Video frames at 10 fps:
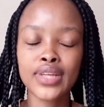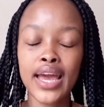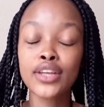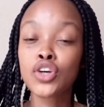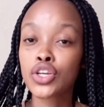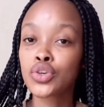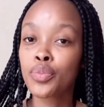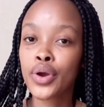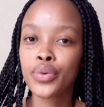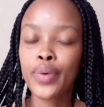it got to a
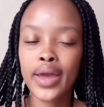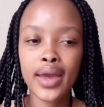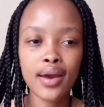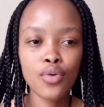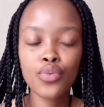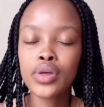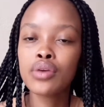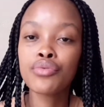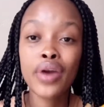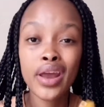point where we
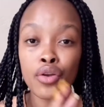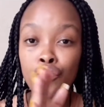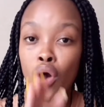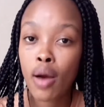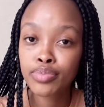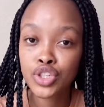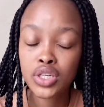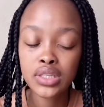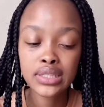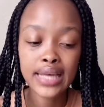ran out of
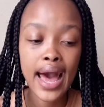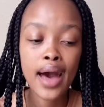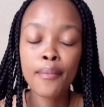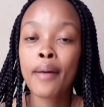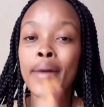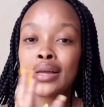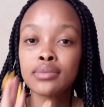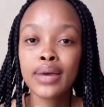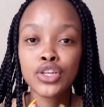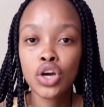options.
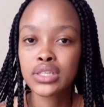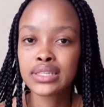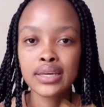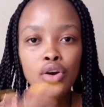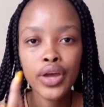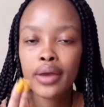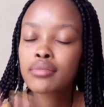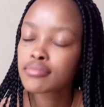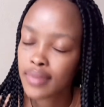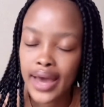My doctor said, okay,
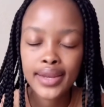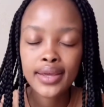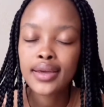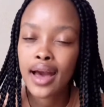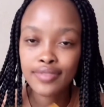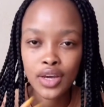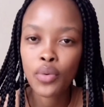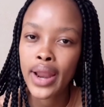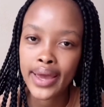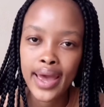honey, I've done
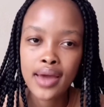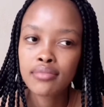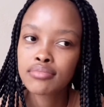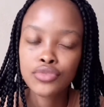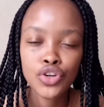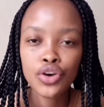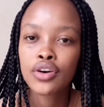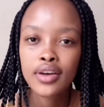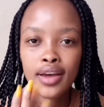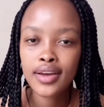what I can,
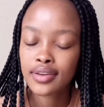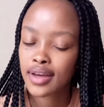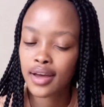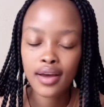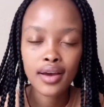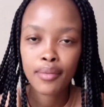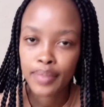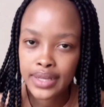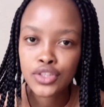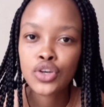
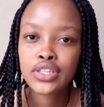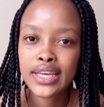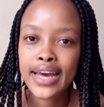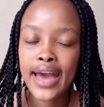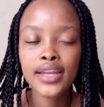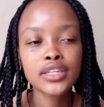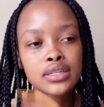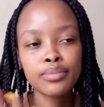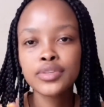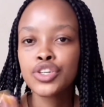please go see a gynae.
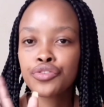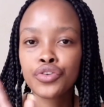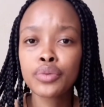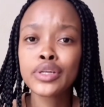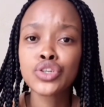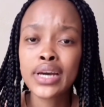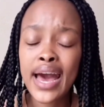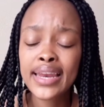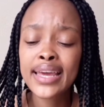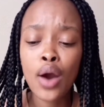She referred me to a
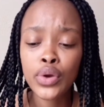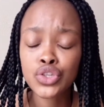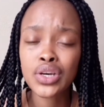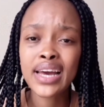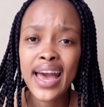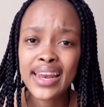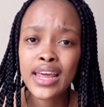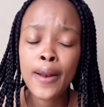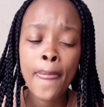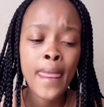gynae. I went to a
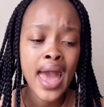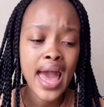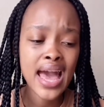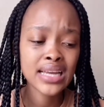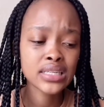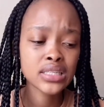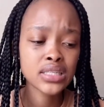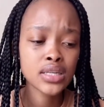gynae and